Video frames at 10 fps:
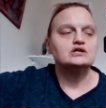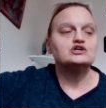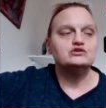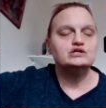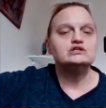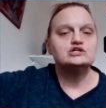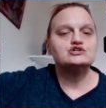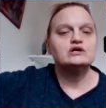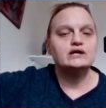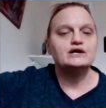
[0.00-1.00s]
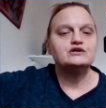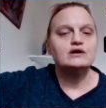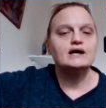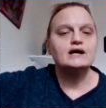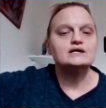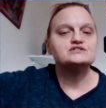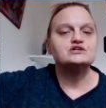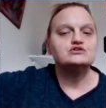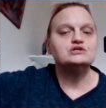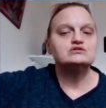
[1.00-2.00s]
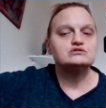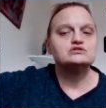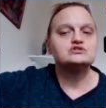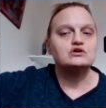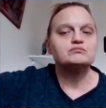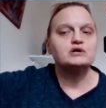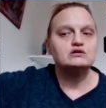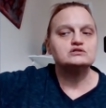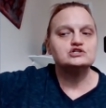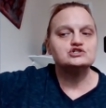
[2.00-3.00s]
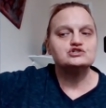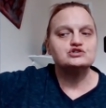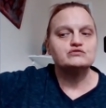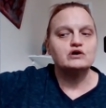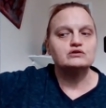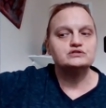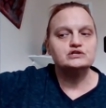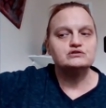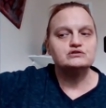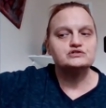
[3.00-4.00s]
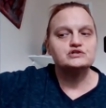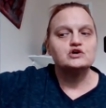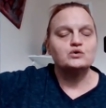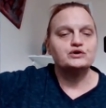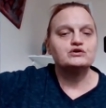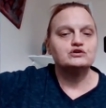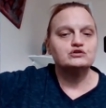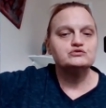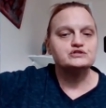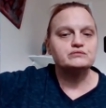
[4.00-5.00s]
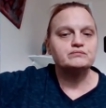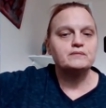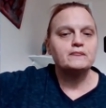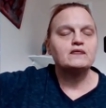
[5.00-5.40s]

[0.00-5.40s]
Nick, you need to get your head out of your ass and you need to start paying attention to your volunteers or you're going to lose them.